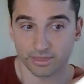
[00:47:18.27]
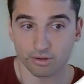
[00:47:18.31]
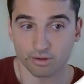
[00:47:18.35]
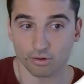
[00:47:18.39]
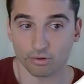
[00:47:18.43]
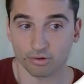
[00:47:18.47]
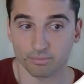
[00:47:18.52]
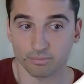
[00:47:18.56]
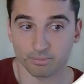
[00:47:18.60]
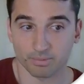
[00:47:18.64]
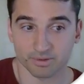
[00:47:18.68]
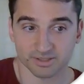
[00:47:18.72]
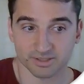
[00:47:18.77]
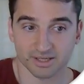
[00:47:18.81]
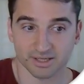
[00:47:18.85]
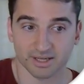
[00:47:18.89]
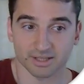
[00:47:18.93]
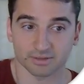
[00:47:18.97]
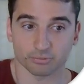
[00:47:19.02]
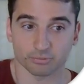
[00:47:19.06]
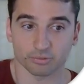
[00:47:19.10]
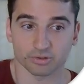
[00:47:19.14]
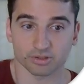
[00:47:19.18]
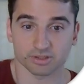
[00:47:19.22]

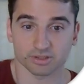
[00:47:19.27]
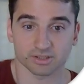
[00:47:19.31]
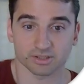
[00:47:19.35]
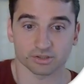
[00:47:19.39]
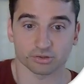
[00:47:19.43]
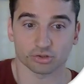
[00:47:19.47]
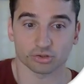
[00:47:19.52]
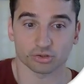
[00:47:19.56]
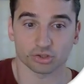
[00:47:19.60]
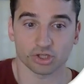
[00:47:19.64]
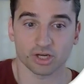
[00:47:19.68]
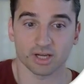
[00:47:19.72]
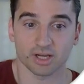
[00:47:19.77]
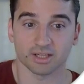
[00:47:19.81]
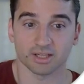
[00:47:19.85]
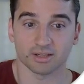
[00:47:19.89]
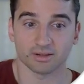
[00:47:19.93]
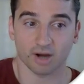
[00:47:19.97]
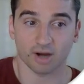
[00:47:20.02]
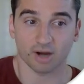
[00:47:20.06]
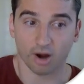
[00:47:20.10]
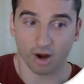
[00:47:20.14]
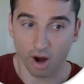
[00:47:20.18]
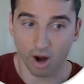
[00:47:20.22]
13% was associated,
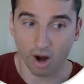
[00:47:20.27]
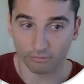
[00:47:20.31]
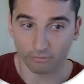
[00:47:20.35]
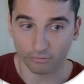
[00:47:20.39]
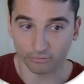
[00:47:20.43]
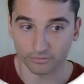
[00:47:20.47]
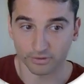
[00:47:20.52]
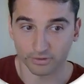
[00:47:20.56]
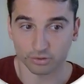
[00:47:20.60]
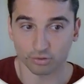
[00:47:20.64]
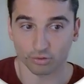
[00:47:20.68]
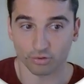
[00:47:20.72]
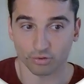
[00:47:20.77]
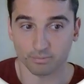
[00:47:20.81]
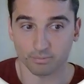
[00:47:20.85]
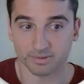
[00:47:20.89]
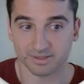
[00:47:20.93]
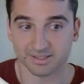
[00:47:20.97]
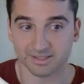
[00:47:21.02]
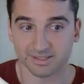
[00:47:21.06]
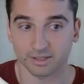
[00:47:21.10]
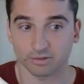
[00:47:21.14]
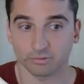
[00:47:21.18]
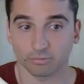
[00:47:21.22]
half of the
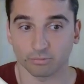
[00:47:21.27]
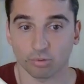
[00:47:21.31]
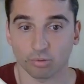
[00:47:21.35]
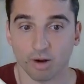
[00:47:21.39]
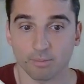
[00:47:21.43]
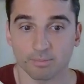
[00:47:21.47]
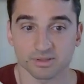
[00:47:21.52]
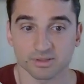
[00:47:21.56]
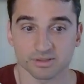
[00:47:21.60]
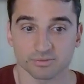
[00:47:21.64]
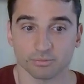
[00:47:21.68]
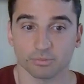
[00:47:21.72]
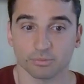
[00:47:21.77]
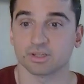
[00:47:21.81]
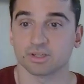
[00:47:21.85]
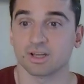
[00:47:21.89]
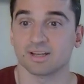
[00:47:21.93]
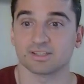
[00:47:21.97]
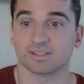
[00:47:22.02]
13% of problems was